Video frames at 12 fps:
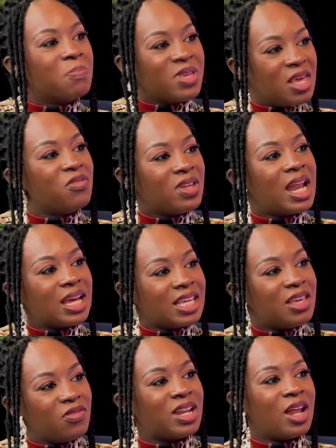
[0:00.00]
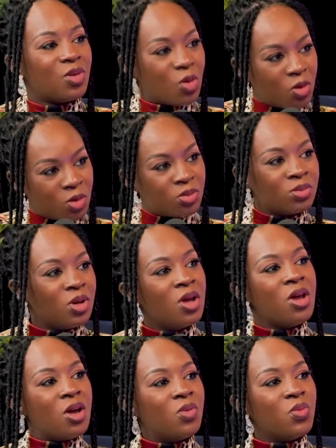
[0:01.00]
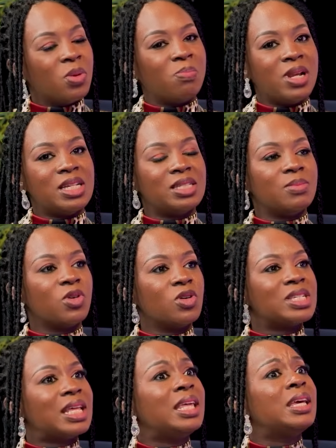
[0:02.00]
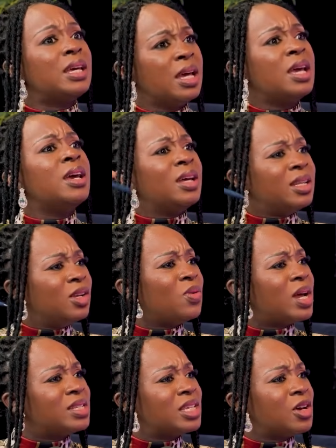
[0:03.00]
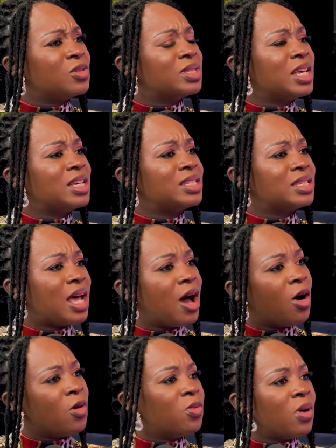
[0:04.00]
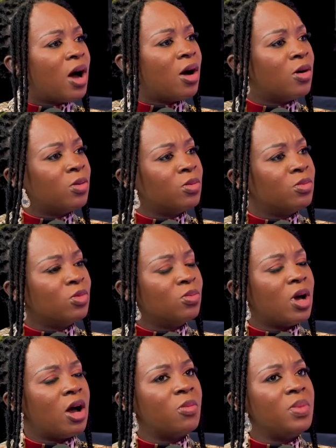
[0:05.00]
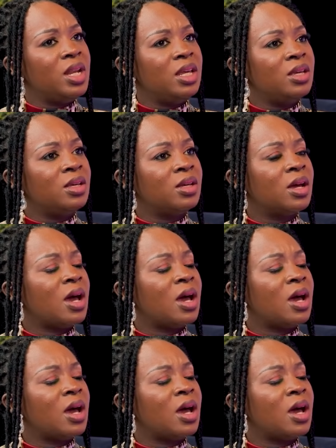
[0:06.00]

giving and not replacing. Because I think the red cells takes how many